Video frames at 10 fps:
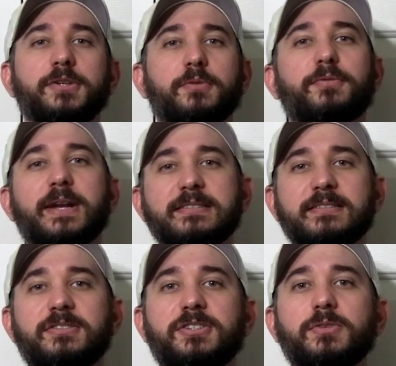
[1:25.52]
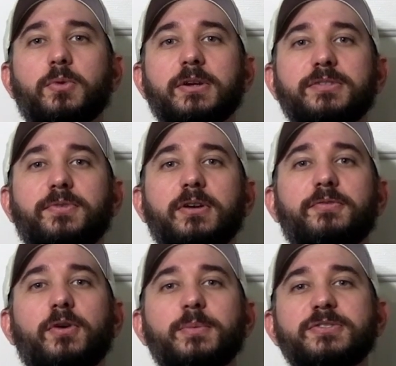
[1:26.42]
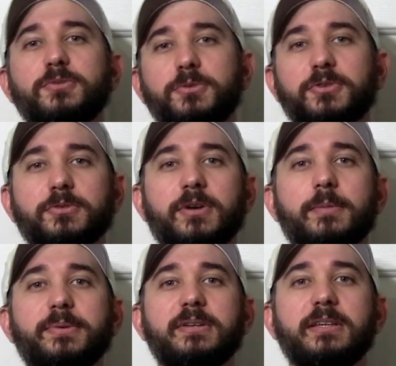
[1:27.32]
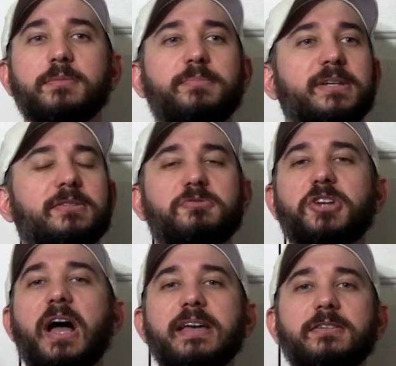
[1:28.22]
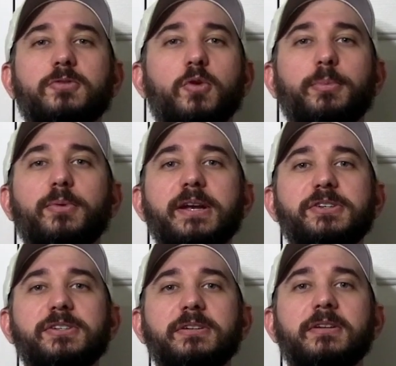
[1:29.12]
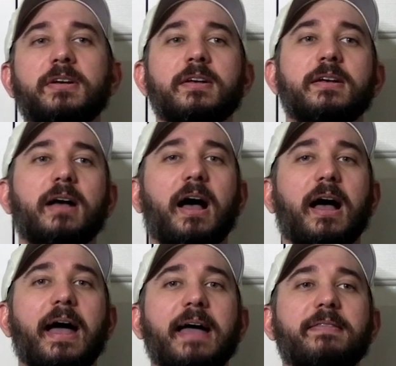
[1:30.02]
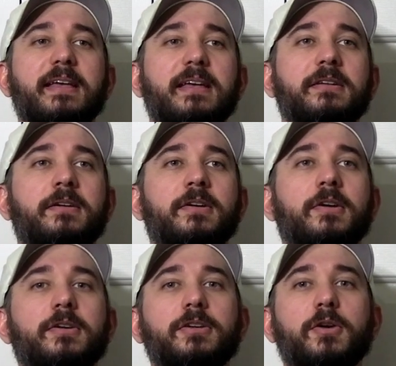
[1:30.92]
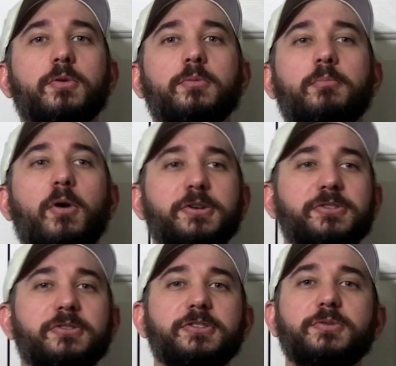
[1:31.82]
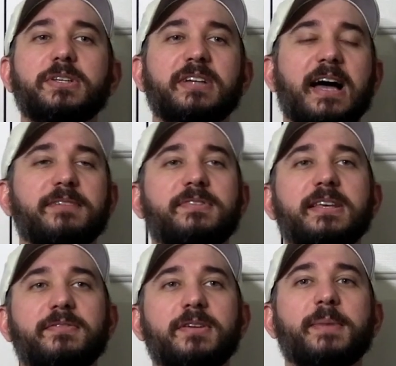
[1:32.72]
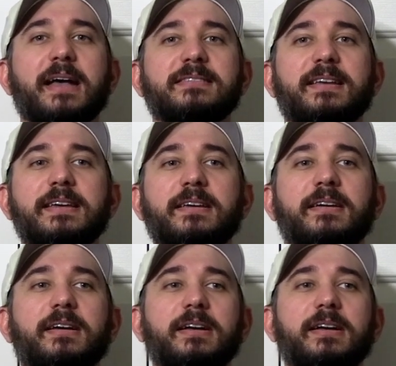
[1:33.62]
Francis, she works for a pharmaceutical company, a big giant corporation. And then, Marshall, you can kind of think of him as like